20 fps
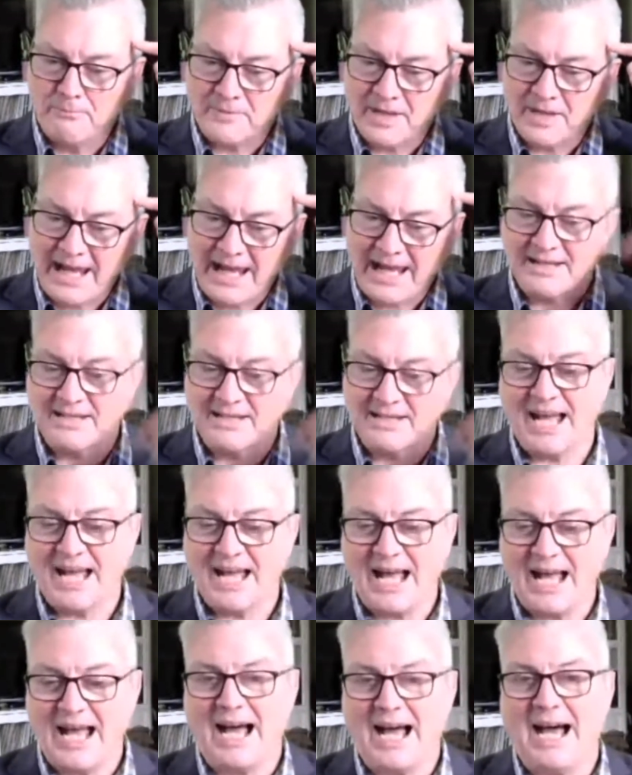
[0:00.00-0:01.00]
head and
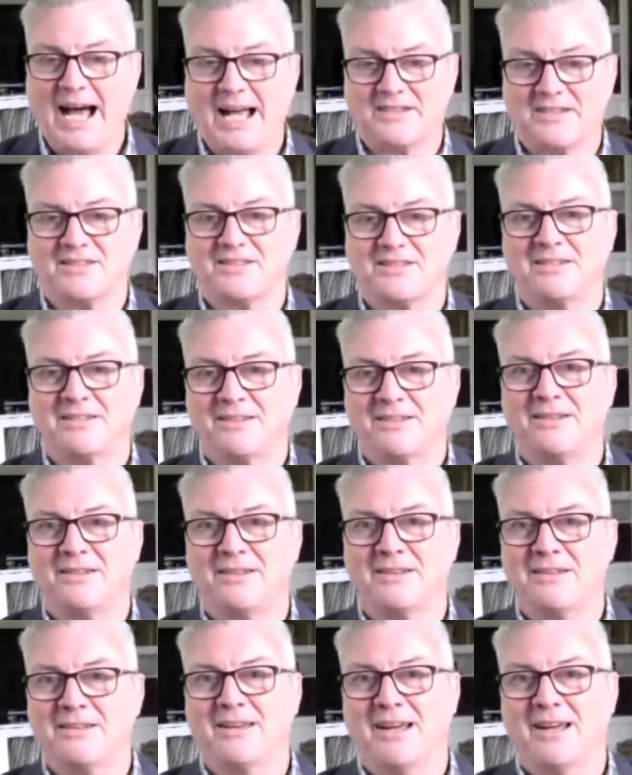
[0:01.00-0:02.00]
heart
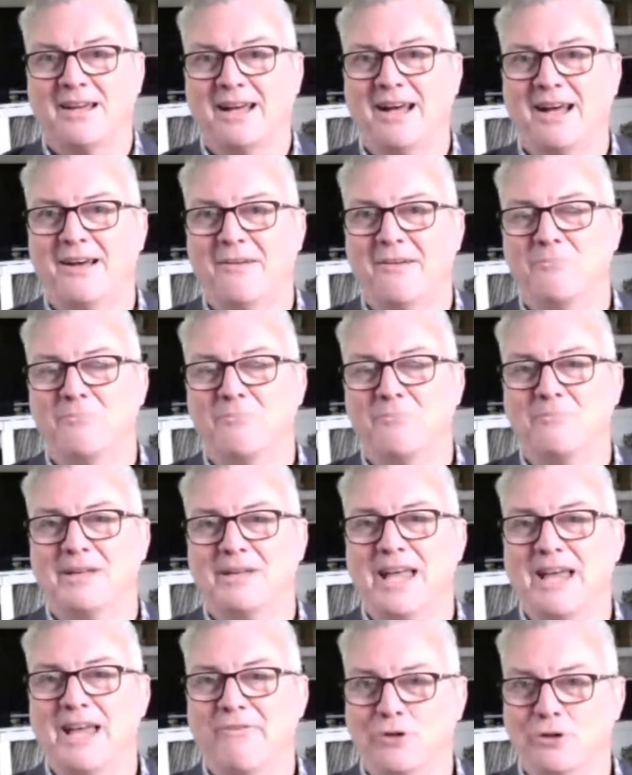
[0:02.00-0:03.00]

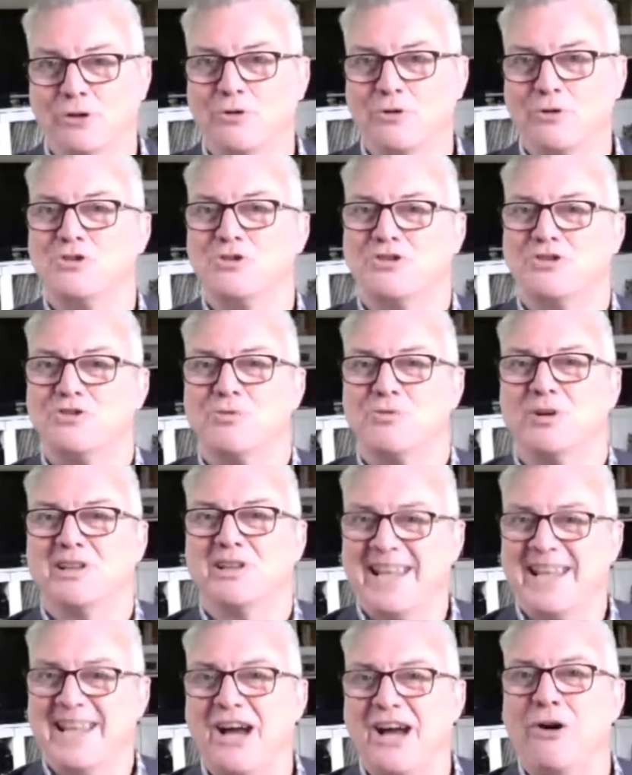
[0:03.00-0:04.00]
evolution to
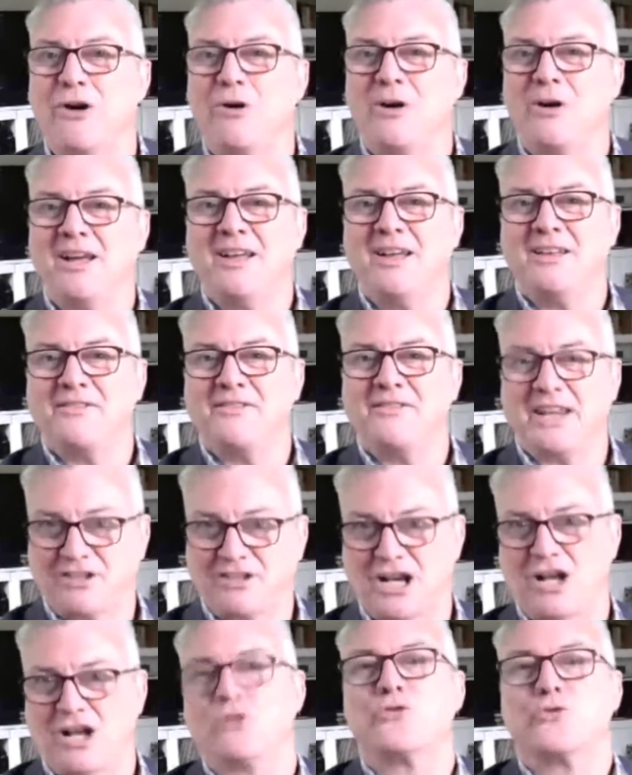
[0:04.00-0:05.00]
allow that
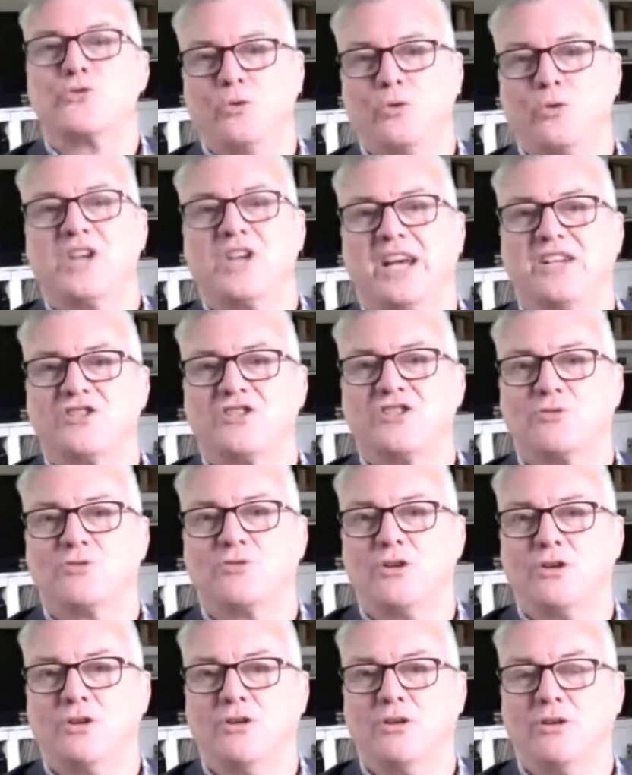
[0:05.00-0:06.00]
cultural change to
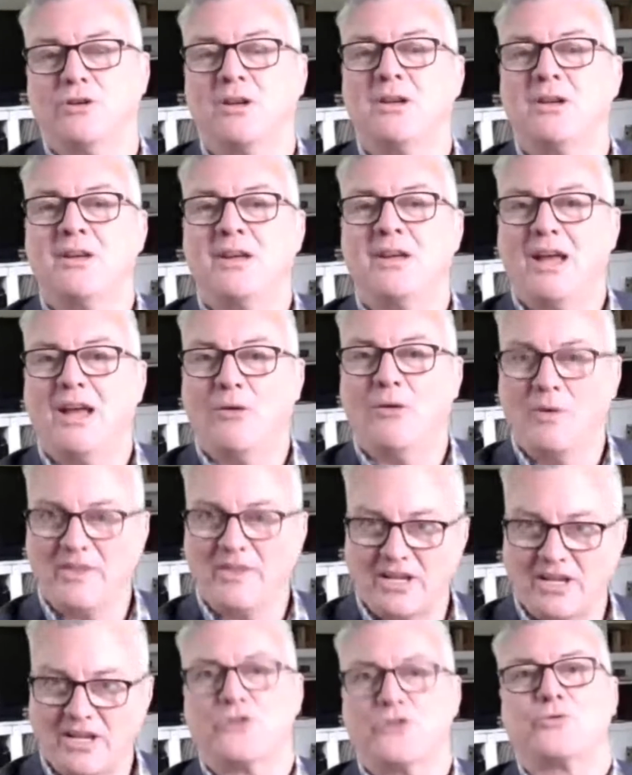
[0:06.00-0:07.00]
occur. And when
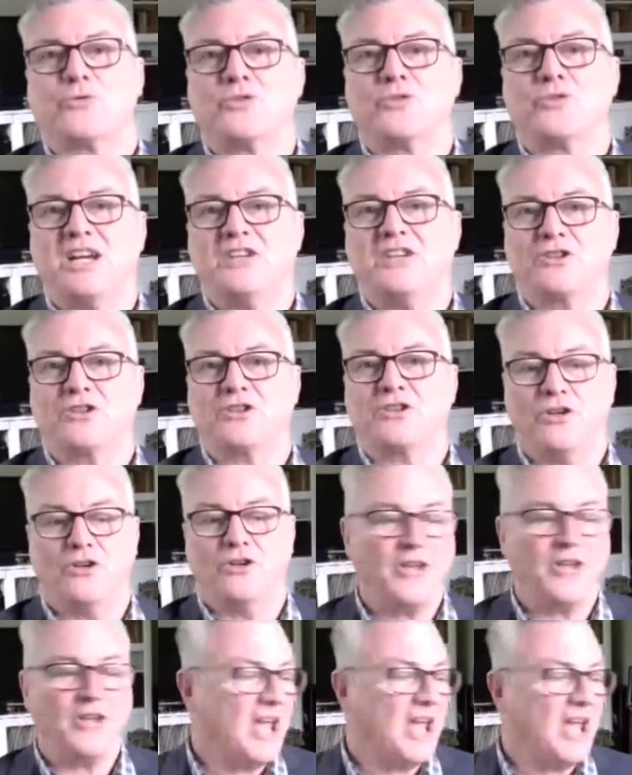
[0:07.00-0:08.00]
the cultural change
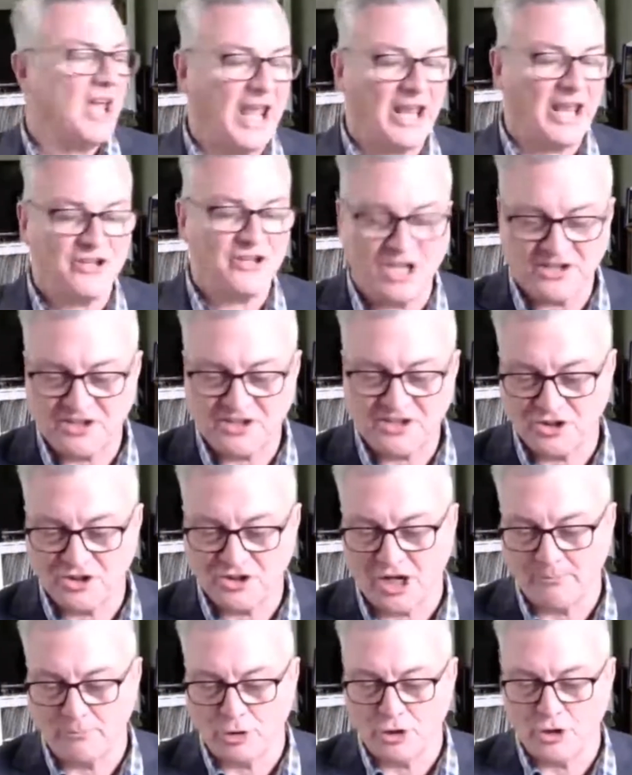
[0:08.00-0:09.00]
occurs, and
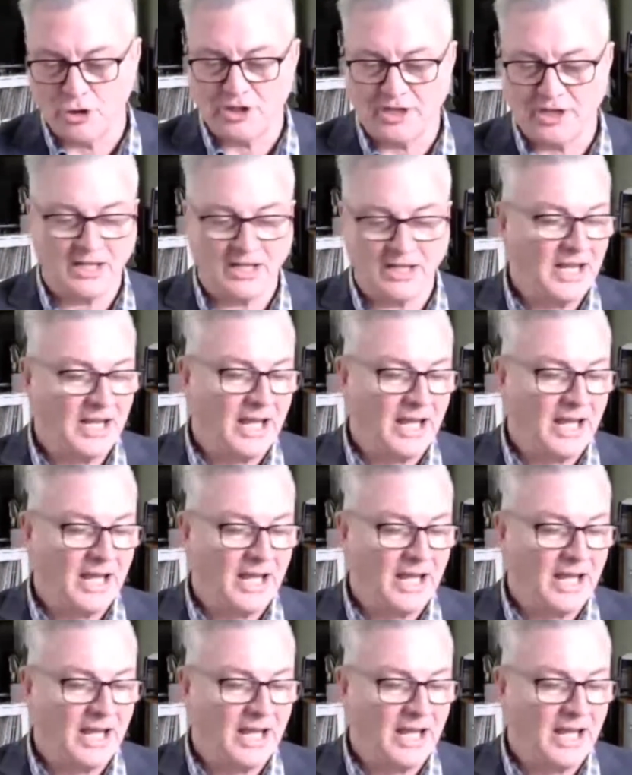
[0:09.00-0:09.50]
just-in-time learning